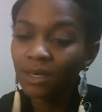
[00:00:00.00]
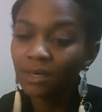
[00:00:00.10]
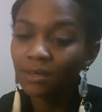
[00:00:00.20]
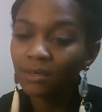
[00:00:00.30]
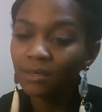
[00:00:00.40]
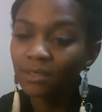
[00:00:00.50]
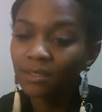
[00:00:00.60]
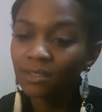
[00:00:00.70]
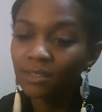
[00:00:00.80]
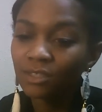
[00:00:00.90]

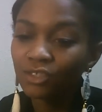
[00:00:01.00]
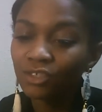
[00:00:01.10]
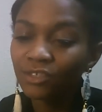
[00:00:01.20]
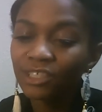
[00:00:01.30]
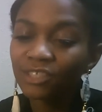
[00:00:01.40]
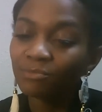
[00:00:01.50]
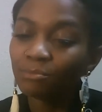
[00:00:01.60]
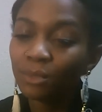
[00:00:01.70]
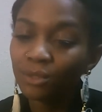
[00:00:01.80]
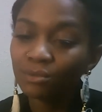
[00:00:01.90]
It
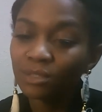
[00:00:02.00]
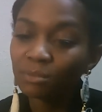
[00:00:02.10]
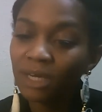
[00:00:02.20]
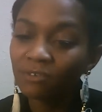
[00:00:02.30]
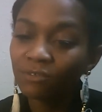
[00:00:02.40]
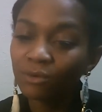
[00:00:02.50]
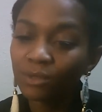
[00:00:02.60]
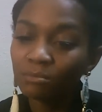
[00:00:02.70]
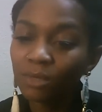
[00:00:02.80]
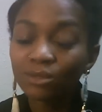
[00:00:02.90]
transmutes painful
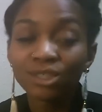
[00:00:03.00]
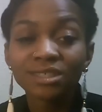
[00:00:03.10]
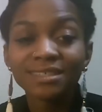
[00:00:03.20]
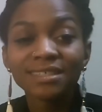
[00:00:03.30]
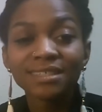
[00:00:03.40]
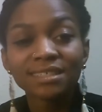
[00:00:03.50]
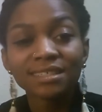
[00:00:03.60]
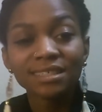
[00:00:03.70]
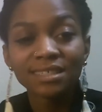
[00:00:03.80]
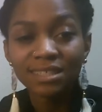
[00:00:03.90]
emotions, it
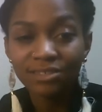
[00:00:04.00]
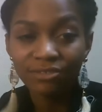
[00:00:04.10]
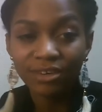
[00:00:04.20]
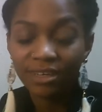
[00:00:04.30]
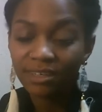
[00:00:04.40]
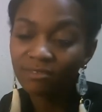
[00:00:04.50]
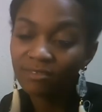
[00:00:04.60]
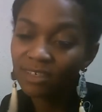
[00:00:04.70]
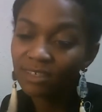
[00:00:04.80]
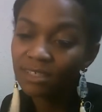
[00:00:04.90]
assists in
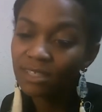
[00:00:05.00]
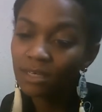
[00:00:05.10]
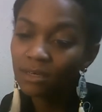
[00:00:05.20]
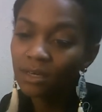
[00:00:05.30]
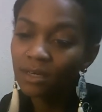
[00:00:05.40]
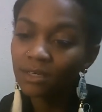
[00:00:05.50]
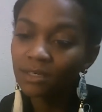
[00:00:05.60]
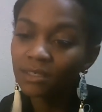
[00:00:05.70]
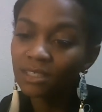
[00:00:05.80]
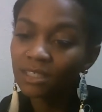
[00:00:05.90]
forgiveness, it
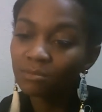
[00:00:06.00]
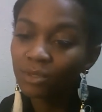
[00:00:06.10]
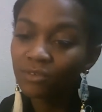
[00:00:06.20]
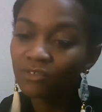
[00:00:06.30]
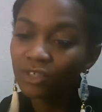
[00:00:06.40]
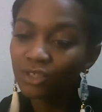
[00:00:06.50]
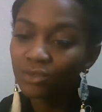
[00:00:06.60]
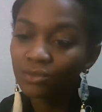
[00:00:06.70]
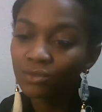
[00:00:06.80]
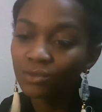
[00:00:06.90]
is
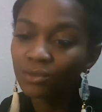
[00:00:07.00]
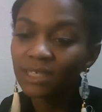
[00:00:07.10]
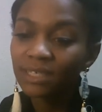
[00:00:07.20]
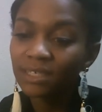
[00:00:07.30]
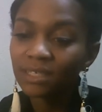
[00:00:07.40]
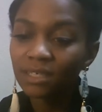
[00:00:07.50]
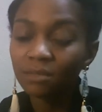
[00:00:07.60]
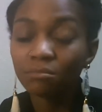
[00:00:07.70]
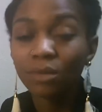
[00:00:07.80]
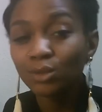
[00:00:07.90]
beneficial in
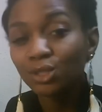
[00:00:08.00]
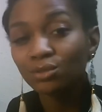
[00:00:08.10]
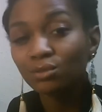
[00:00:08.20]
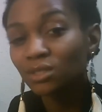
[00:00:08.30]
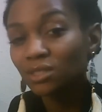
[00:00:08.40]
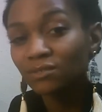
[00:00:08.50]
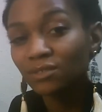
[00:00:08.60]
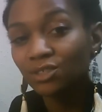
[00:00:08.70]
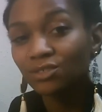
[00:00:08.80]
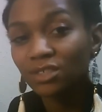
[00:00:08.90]
emotional self
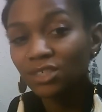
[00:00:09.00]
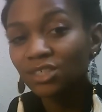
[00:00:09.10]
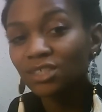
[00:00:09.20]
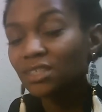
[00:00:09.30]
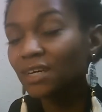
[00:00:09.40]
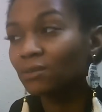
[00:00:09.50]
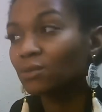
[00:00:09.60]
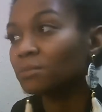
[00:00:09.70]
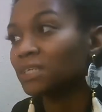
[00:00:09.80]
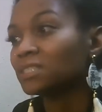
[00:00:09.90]
destruction, how
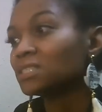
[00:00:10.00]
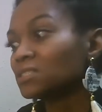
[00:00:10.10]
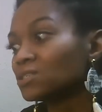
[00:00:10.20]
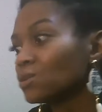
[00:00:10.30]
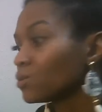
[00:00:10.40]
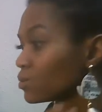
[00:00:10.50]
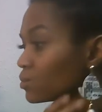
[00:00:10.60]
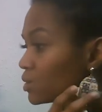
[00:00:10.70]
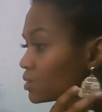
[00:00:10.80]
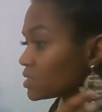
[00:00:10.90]
we may tend to hold
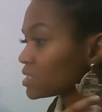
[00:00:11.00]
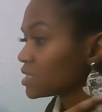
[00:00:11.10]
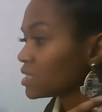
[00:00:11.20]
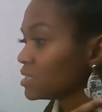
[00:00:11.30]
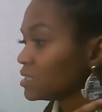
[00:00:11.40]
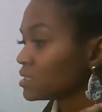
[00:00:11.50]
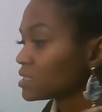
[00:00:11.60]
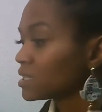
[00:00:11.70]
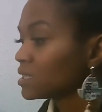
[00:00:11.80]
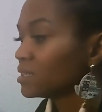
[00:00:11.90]
on to
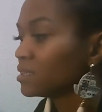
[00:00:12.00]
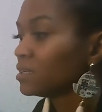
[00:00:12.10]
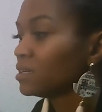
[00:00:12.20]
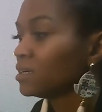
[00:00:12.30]
things and